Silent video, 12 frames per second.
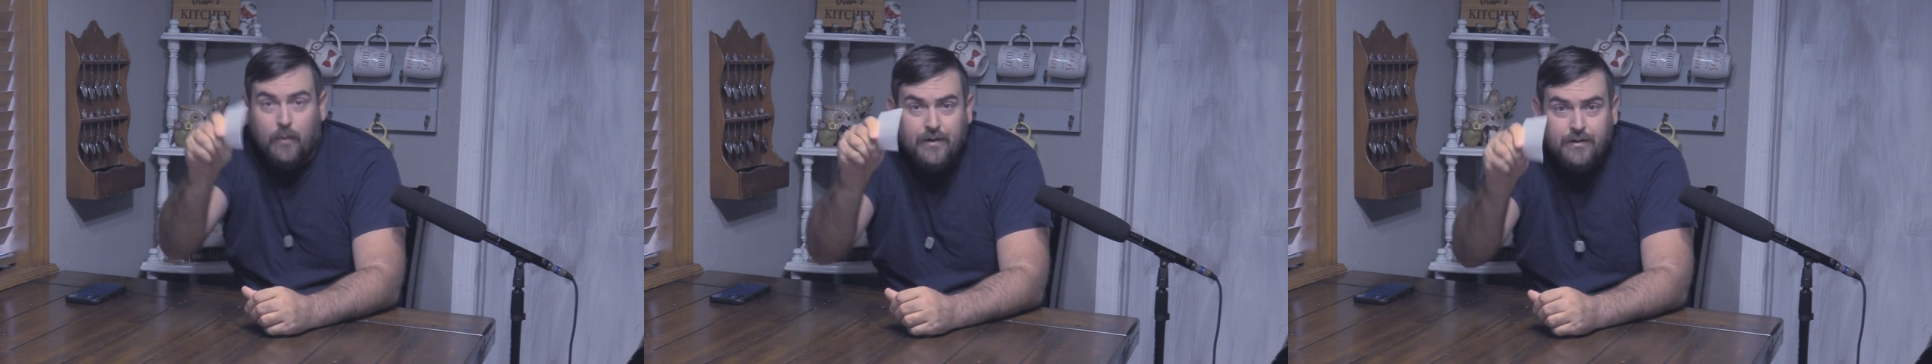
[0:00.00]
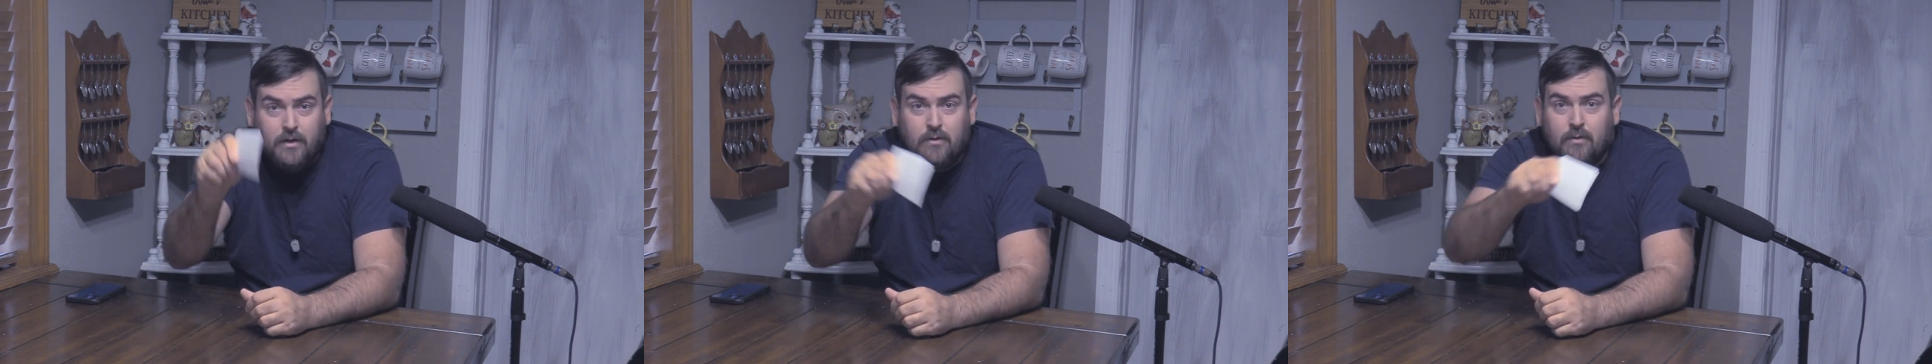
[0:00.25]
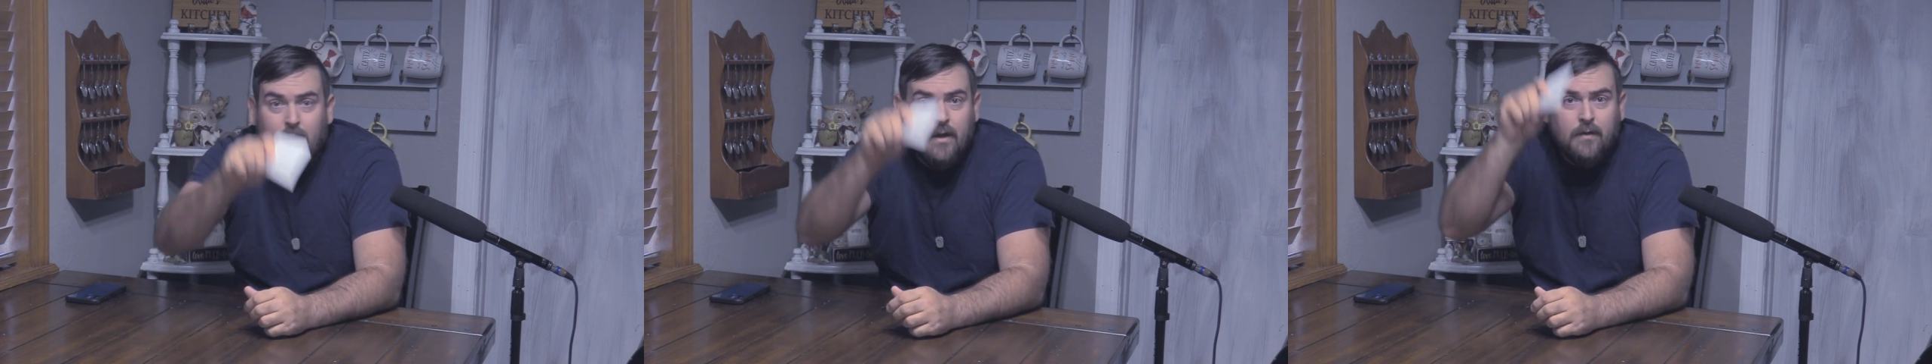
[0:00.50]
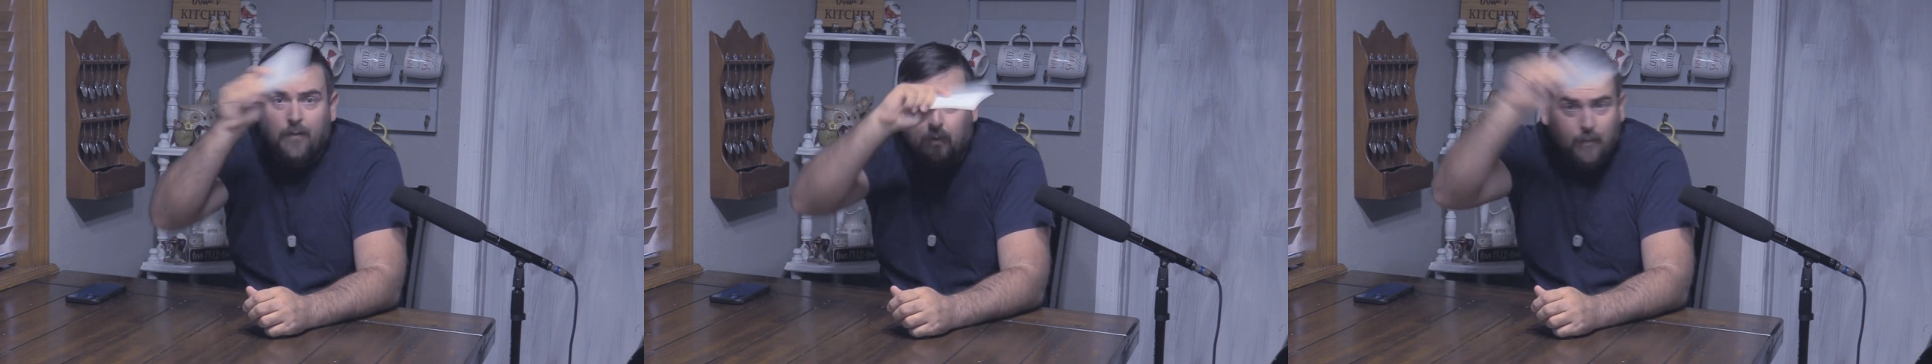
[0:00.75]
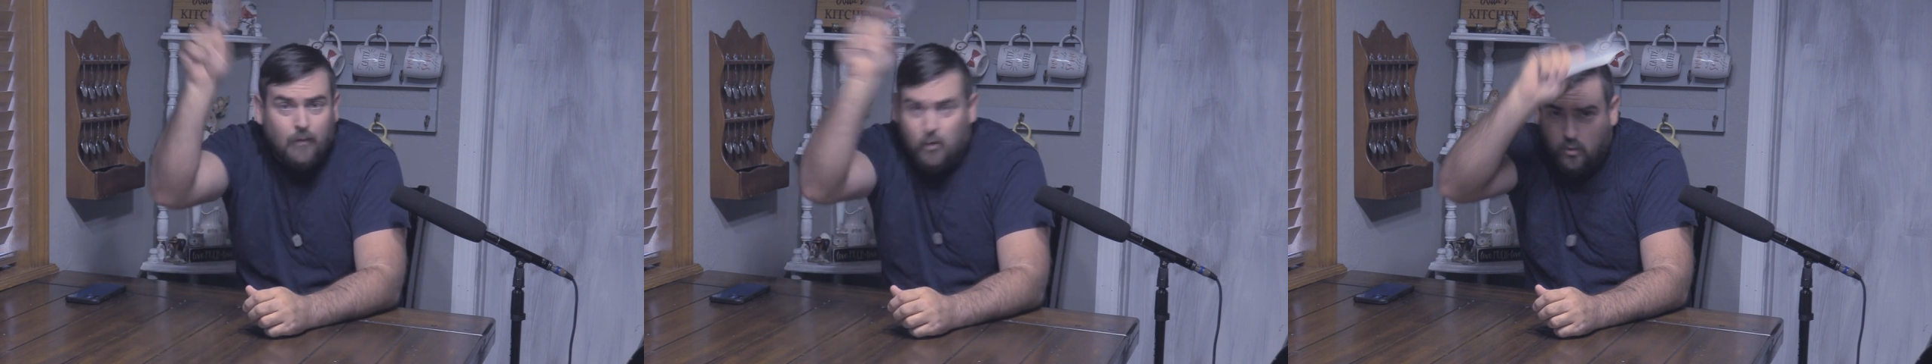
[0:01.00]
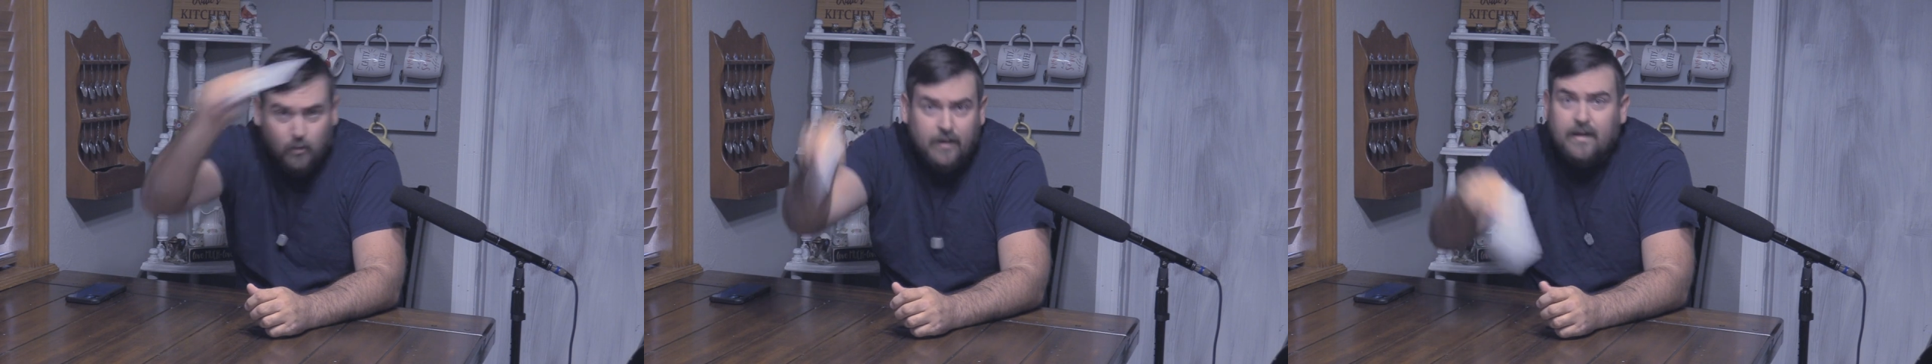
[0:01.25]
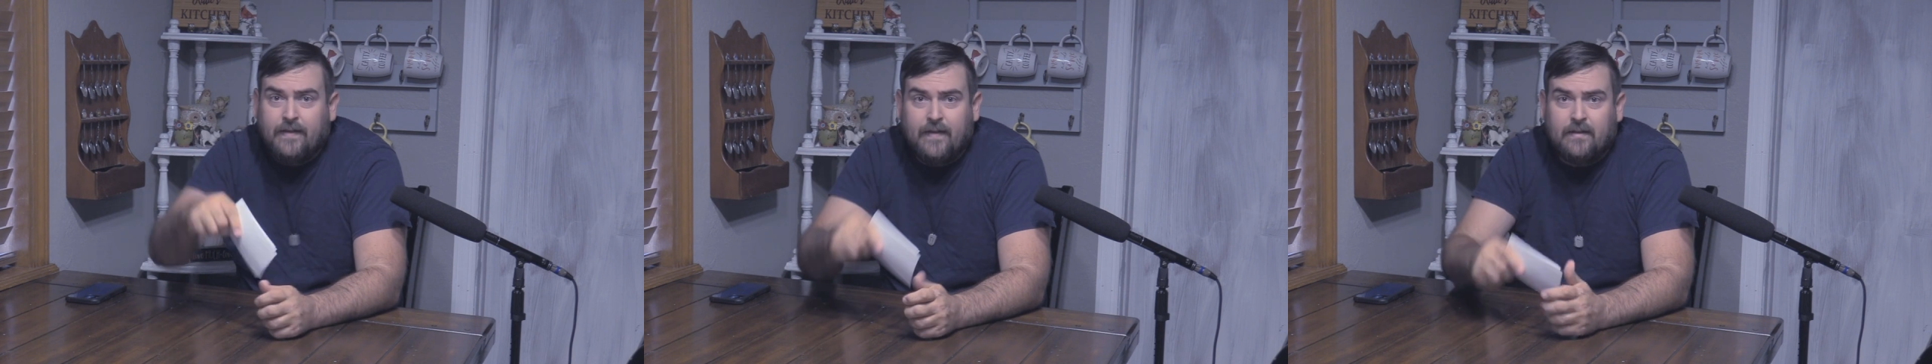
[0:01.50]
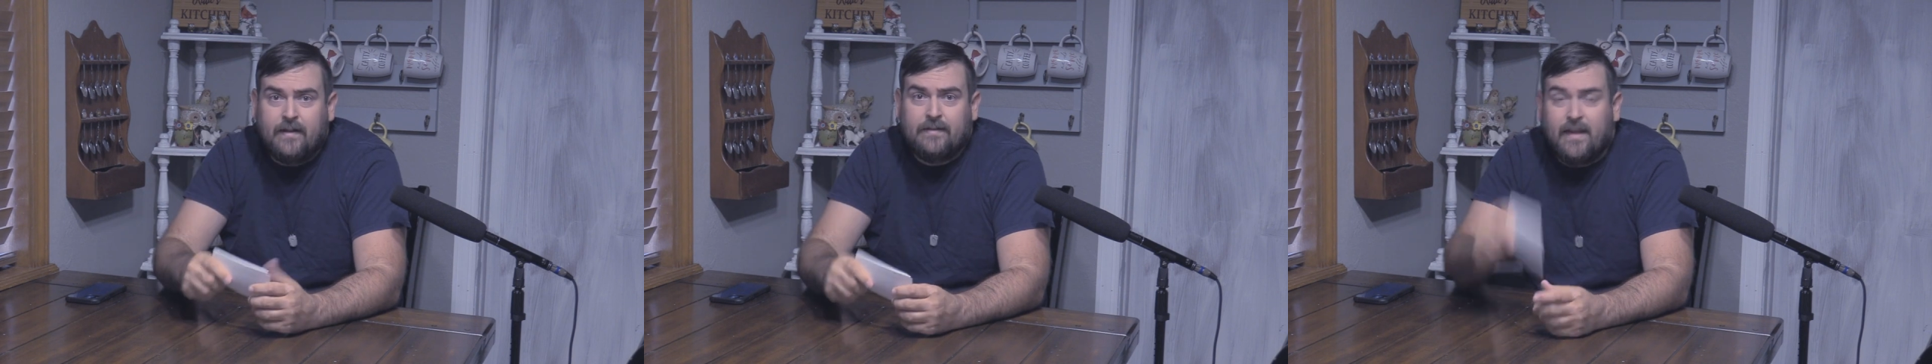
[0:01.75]
window or
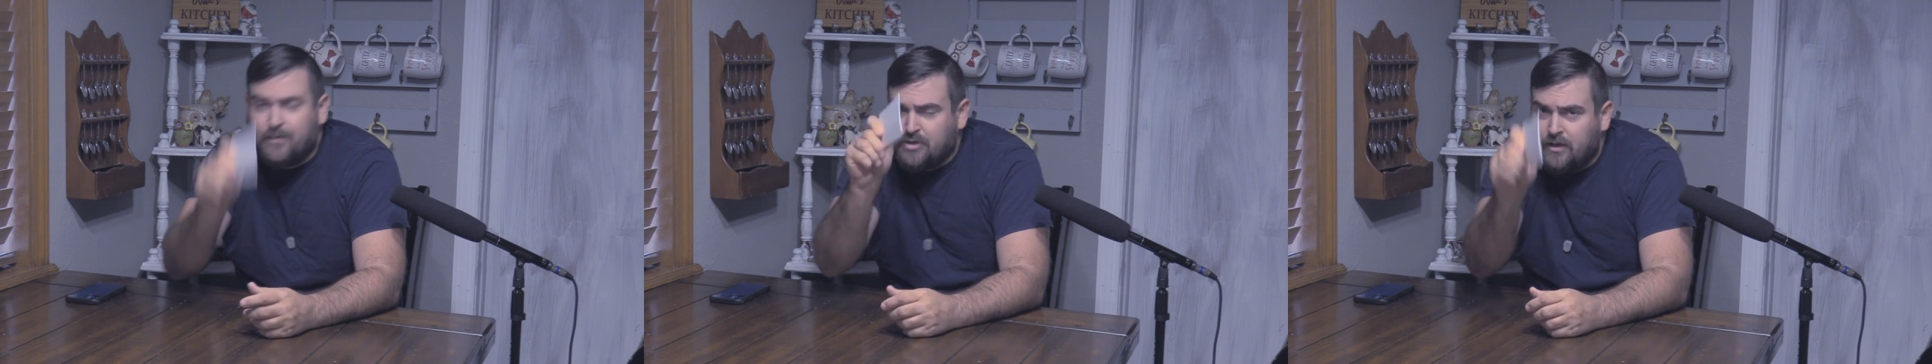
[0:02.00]
anything like that.